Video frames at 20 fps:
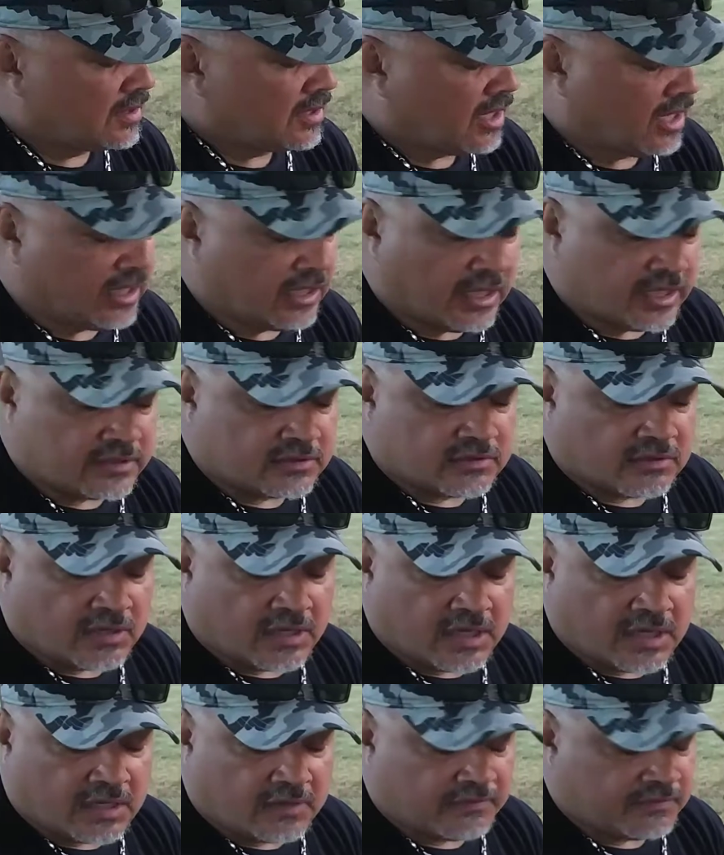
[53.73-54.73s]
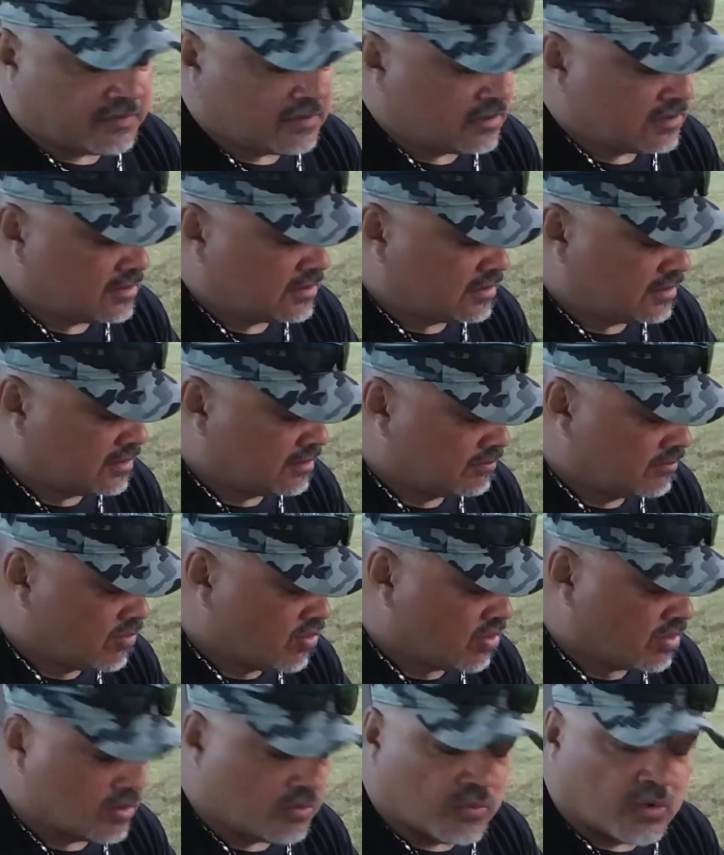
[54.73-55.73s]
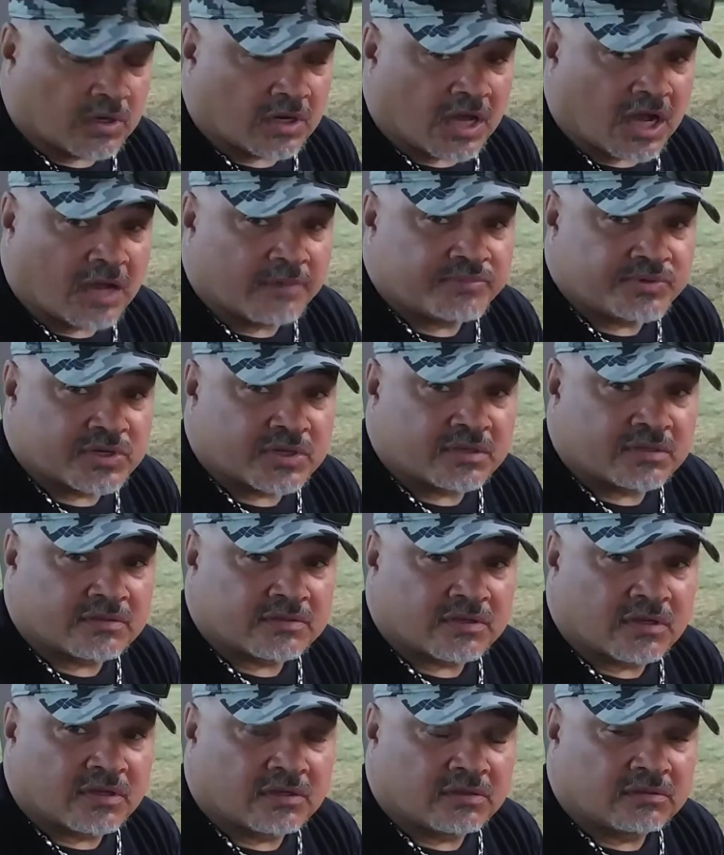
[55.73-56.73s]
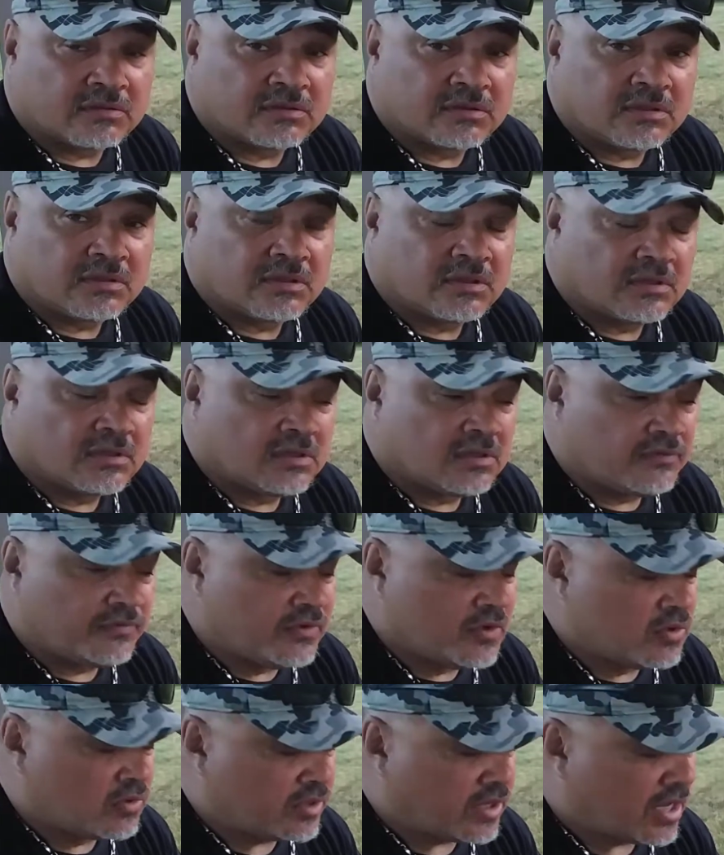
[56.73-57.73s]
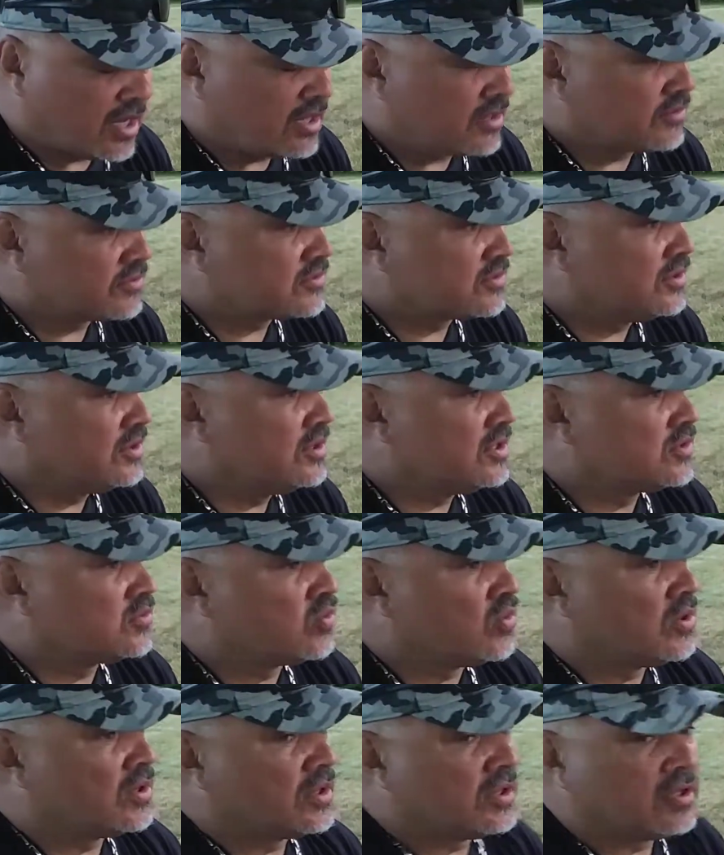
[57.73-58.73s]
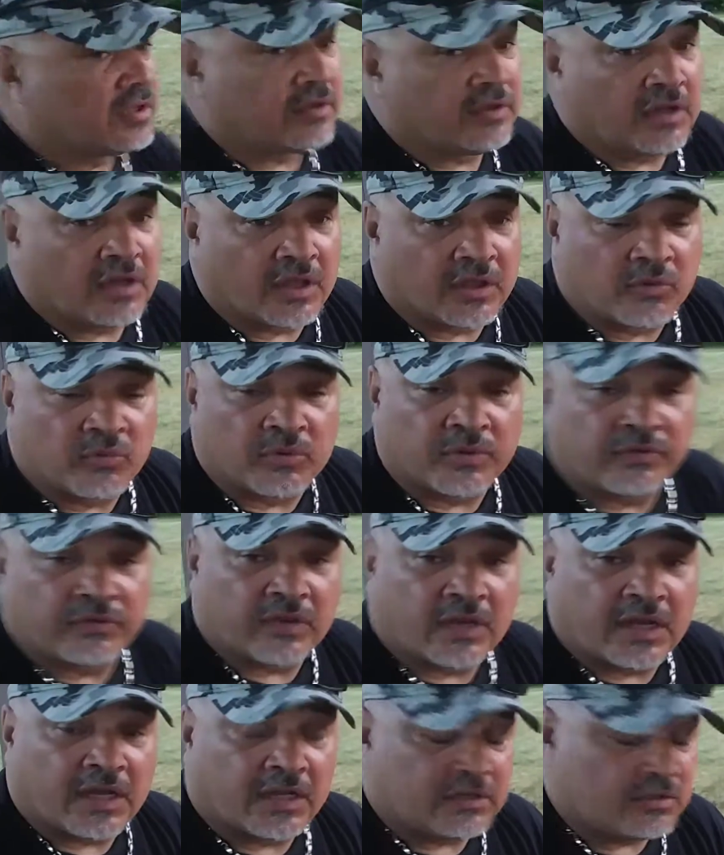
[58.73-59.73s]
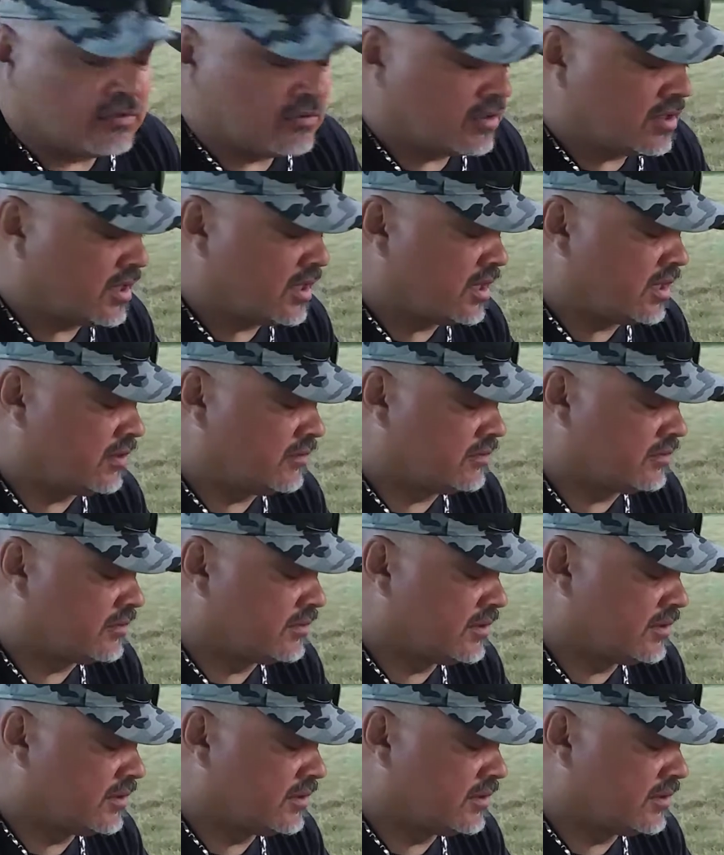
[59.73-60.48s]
I like to have more than one option. So fuel canister is one of the other ones that I do have.